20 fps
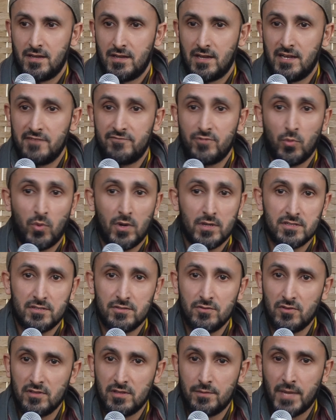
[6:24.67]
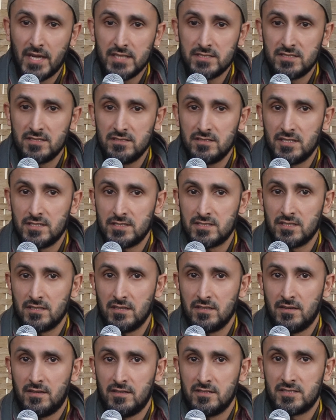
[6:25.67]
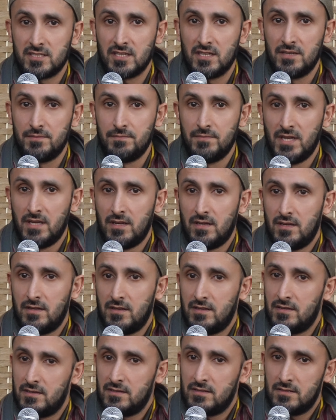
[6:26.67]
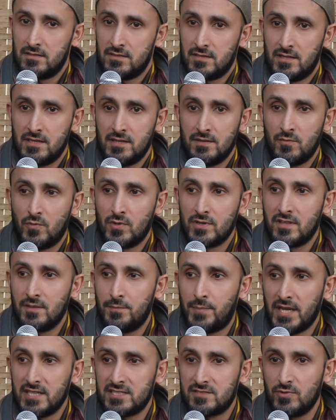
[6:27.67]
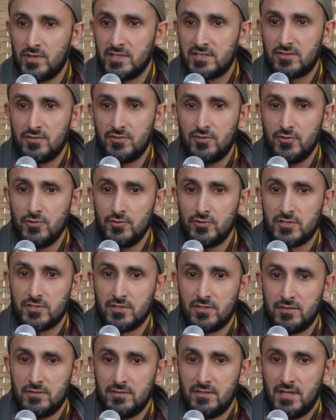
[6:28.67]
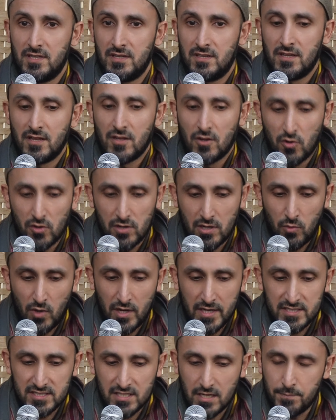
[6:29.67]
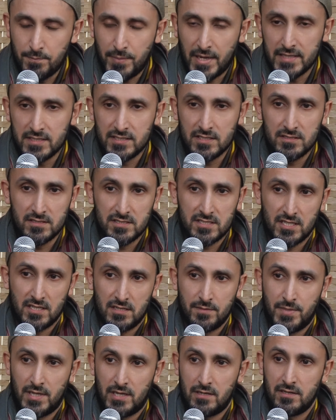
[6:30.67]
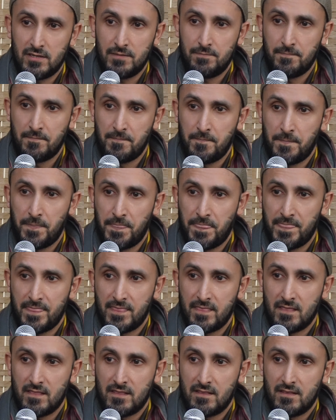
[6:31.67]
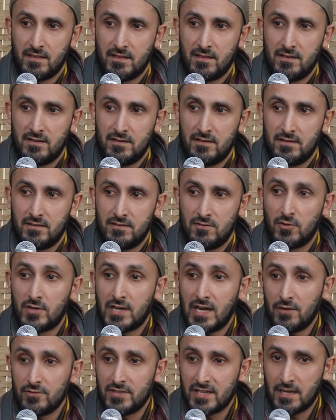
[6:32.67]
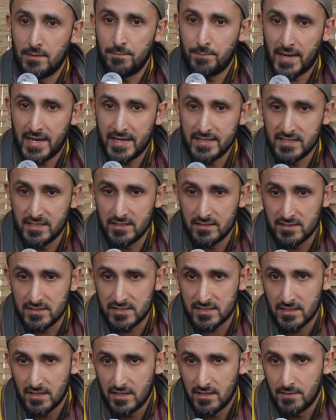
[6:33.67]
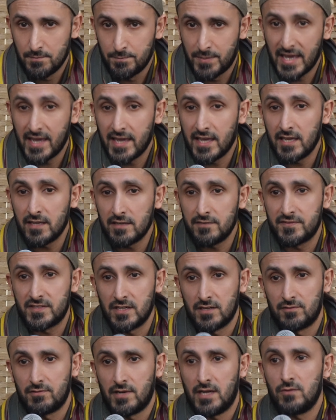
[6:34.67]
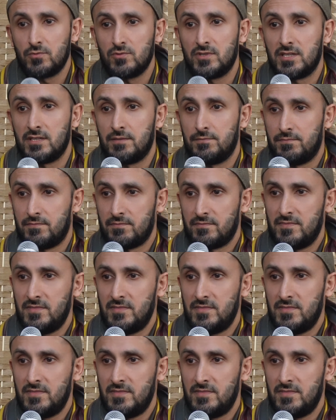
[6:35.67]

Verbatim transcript: And if we want to know the Messenger, sallallahu alayhi wasallam, one of the best ways to do so, look at what his companions said about him. Look at how the companions behaved around him.